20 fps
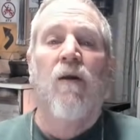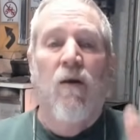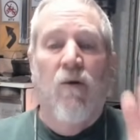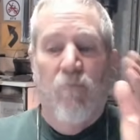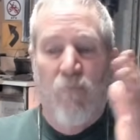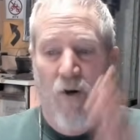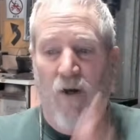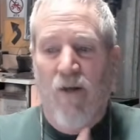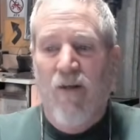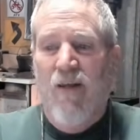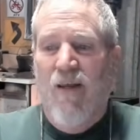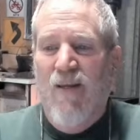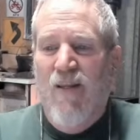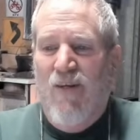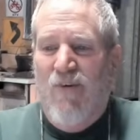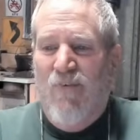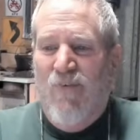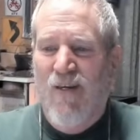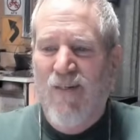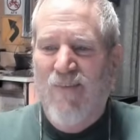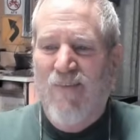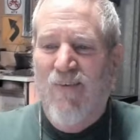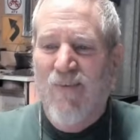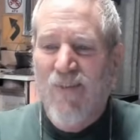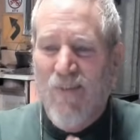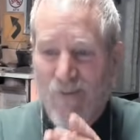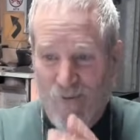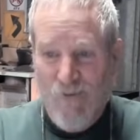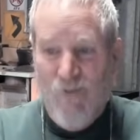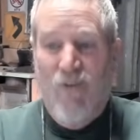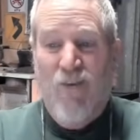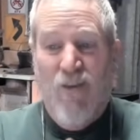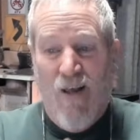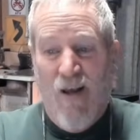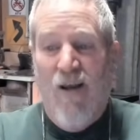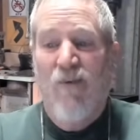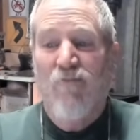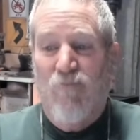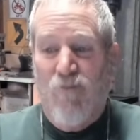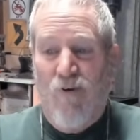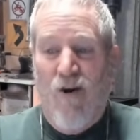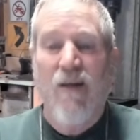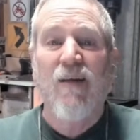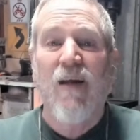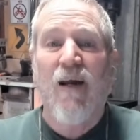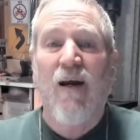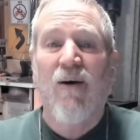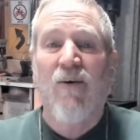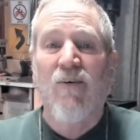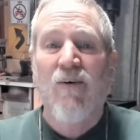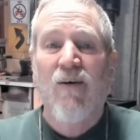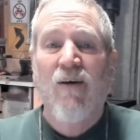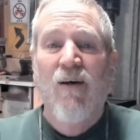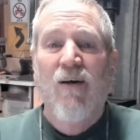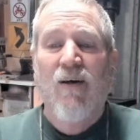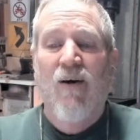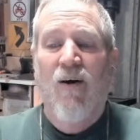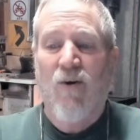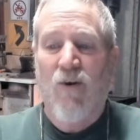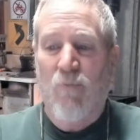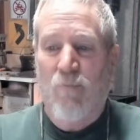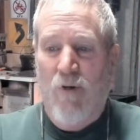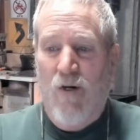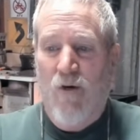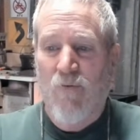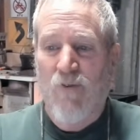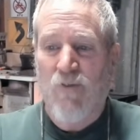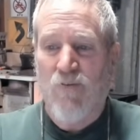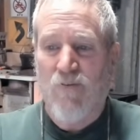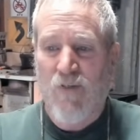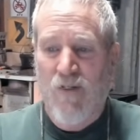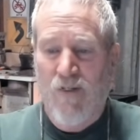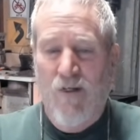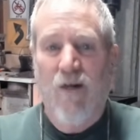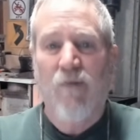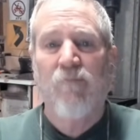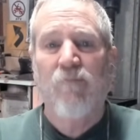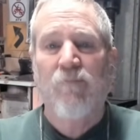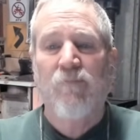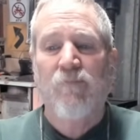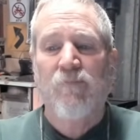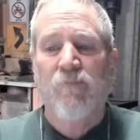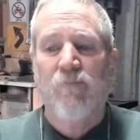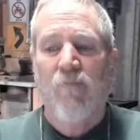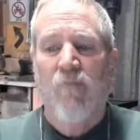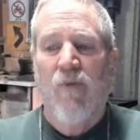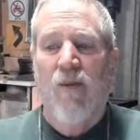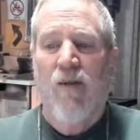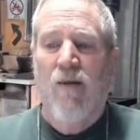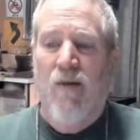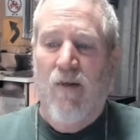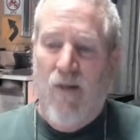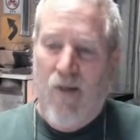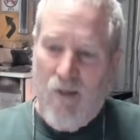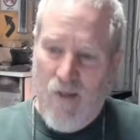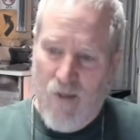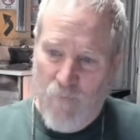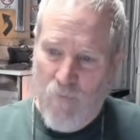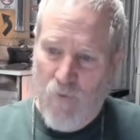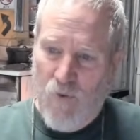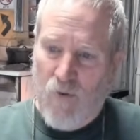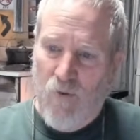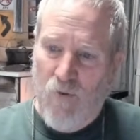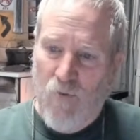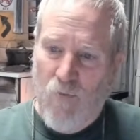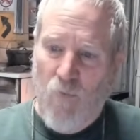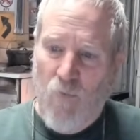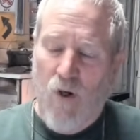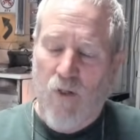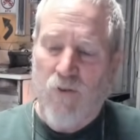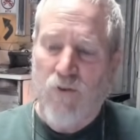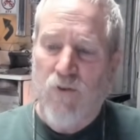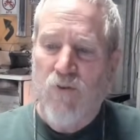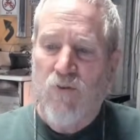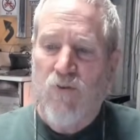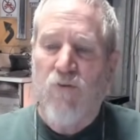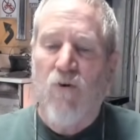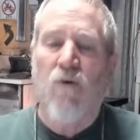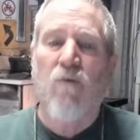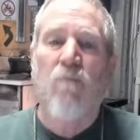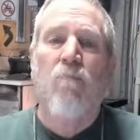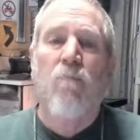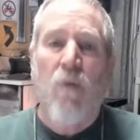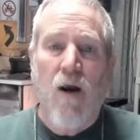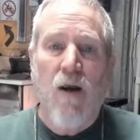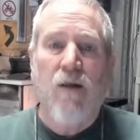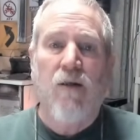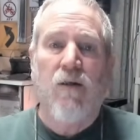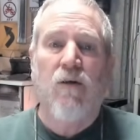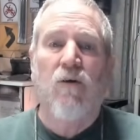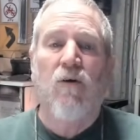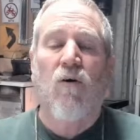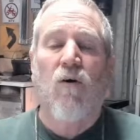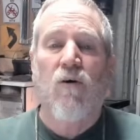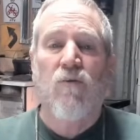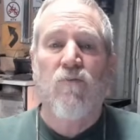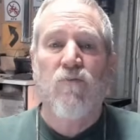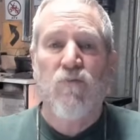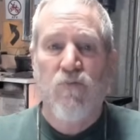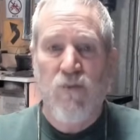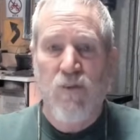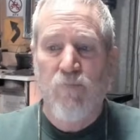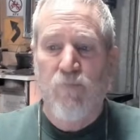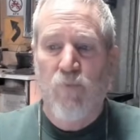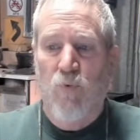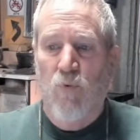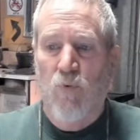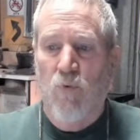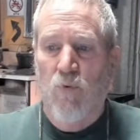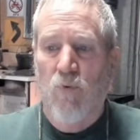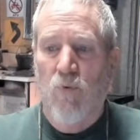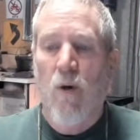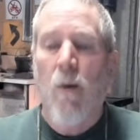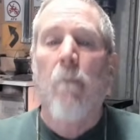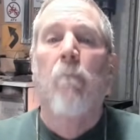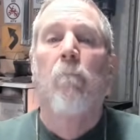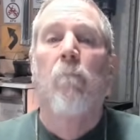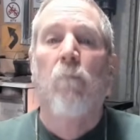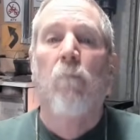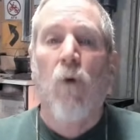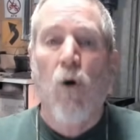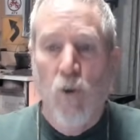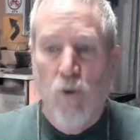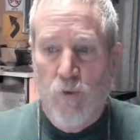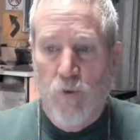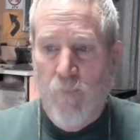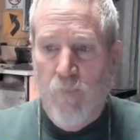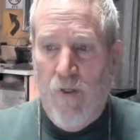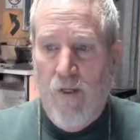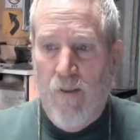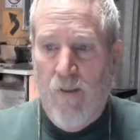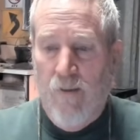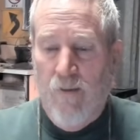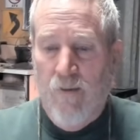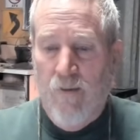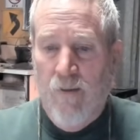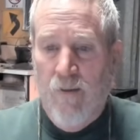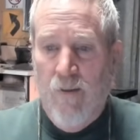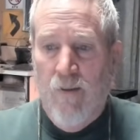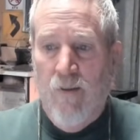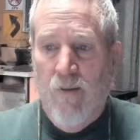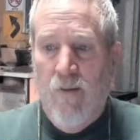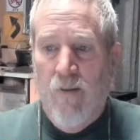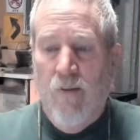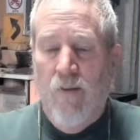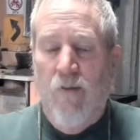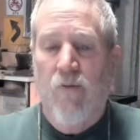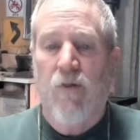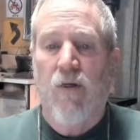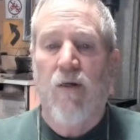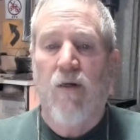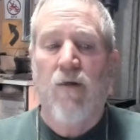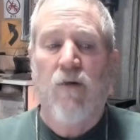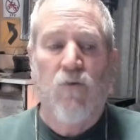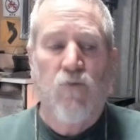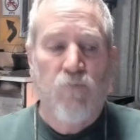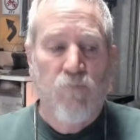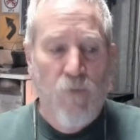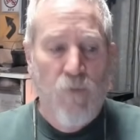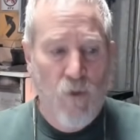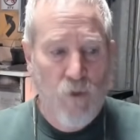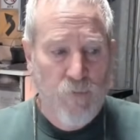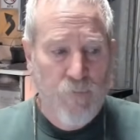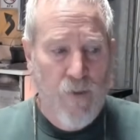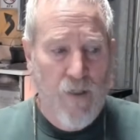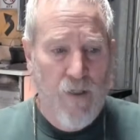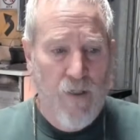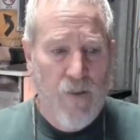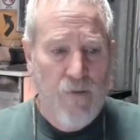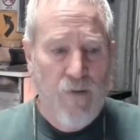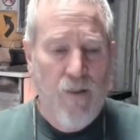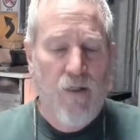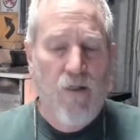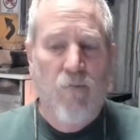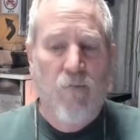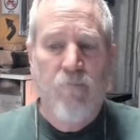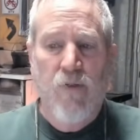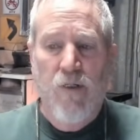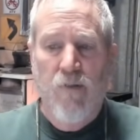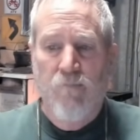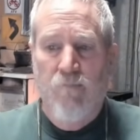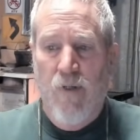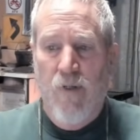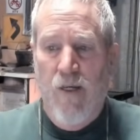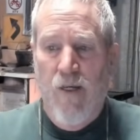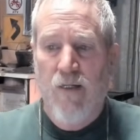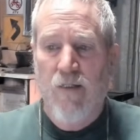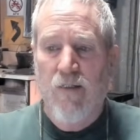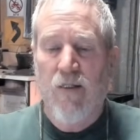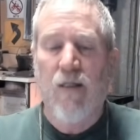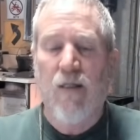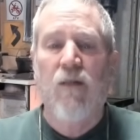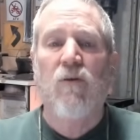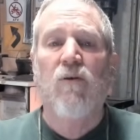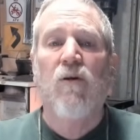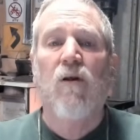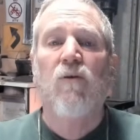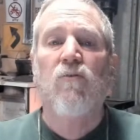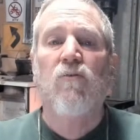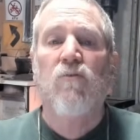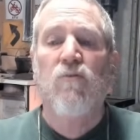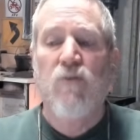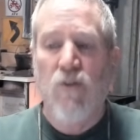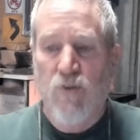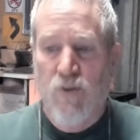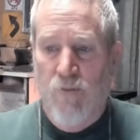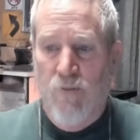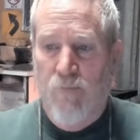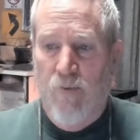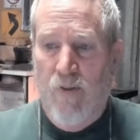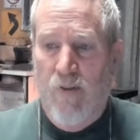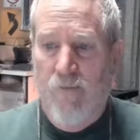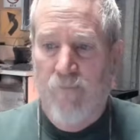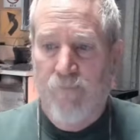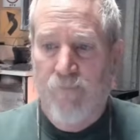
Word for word: But anyways, I'm going to do it live right now. I'm going to power this thing up and we're going to watch it start mining on Zpool, merge mining. Okay, it's merge mining and I'm being paid in Digibyte.